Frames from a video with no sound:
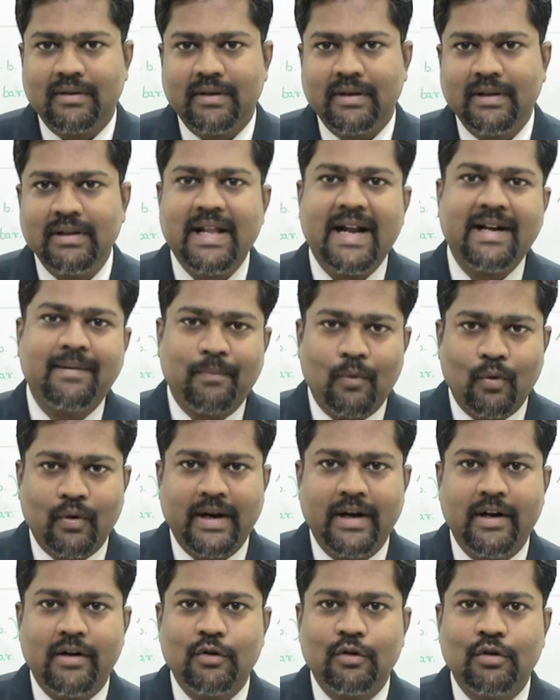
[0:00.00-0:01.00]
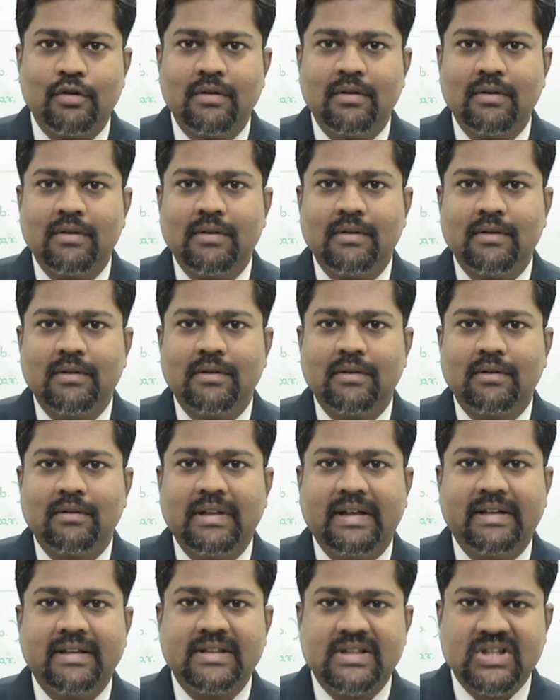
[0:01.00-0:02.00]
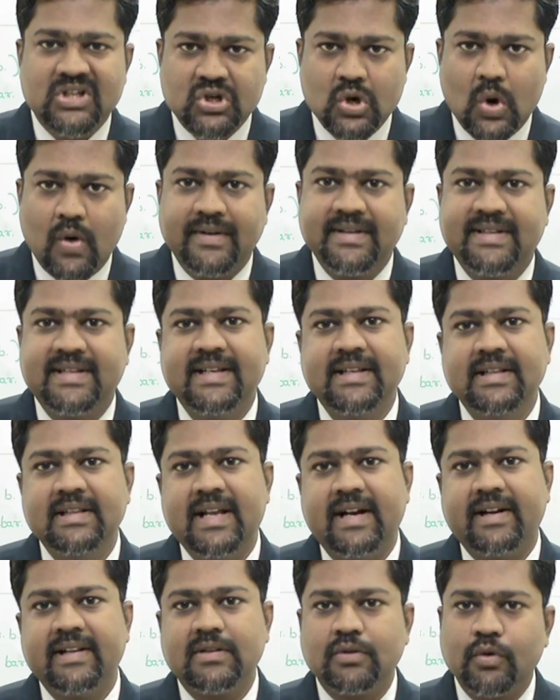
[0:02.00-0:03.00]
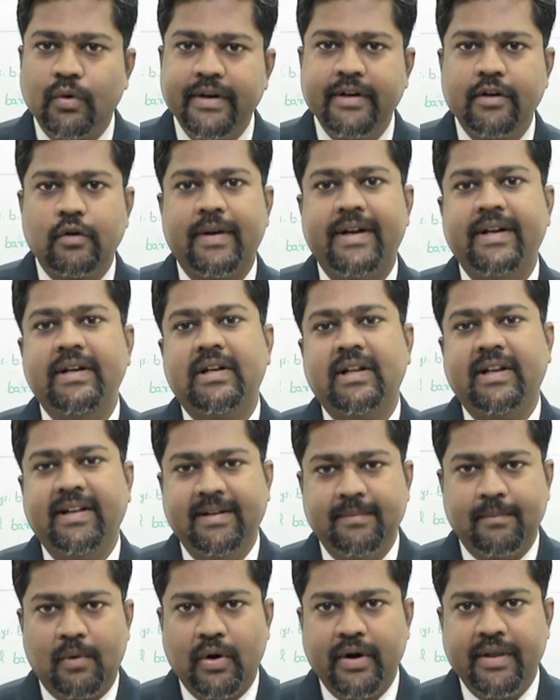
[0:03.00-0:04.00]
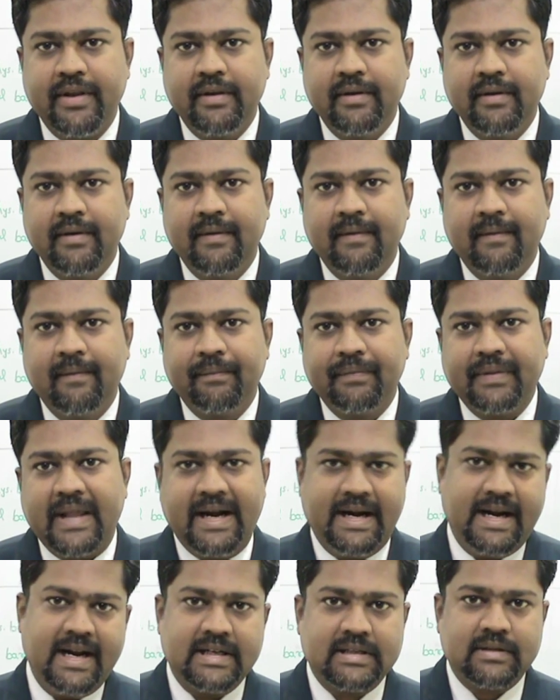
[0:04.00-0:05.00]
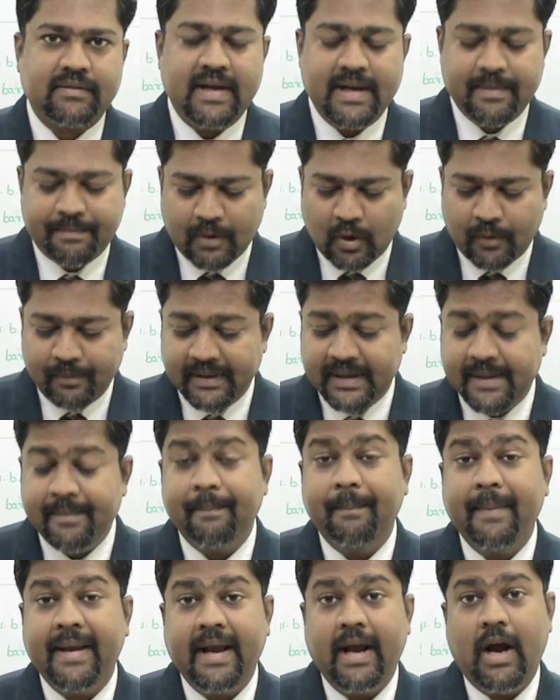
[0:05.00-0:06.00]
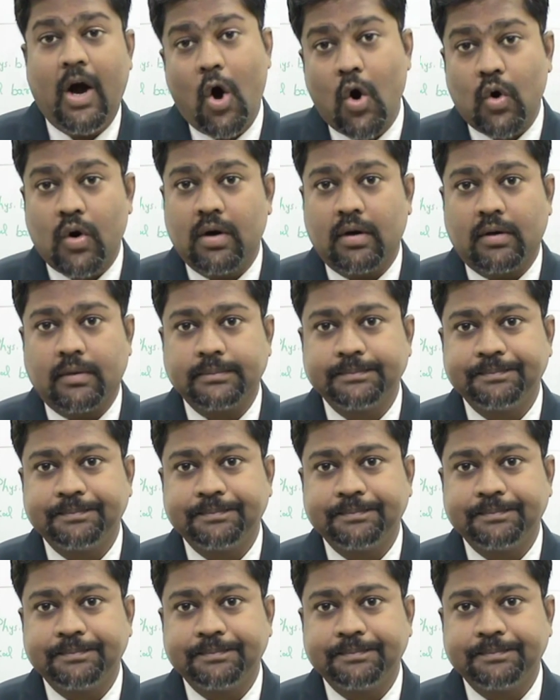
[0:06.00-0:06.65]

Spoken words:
in that potato, that is toxin that is going to enter in body, and that's why a problem may occur.